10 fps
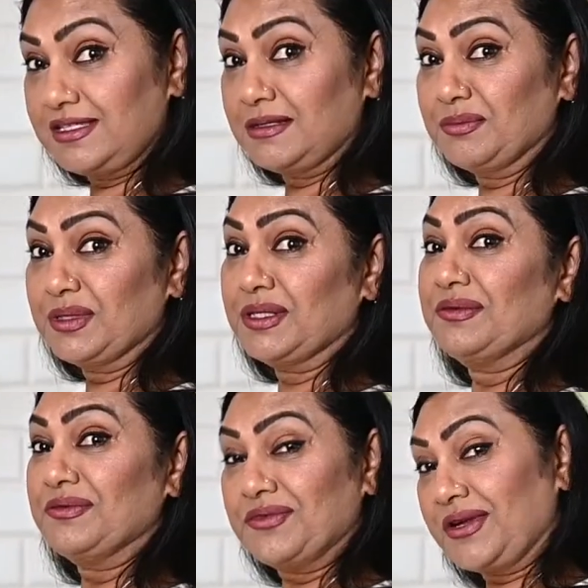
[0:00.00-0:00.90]
simple,
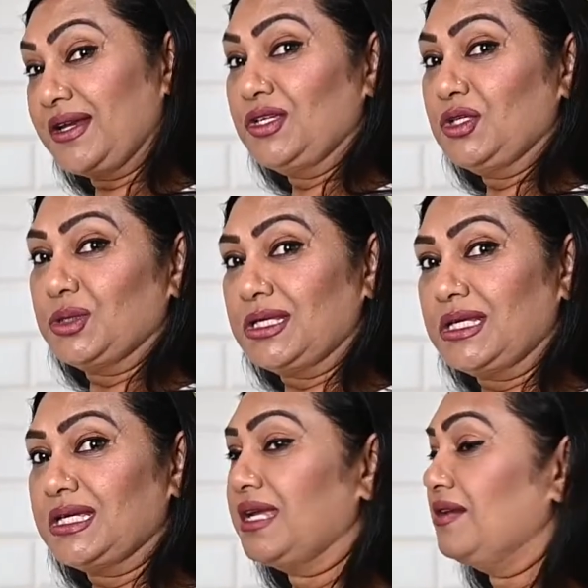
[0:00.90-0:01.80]
very
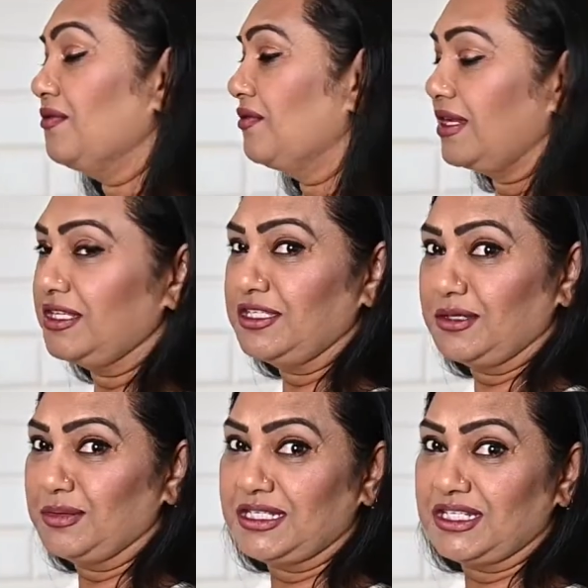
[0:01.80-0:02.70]
unique, and very
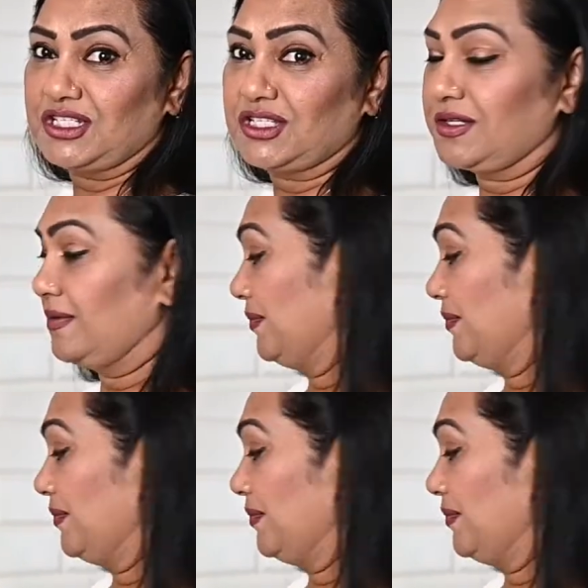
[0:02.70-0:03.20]
yummy dish.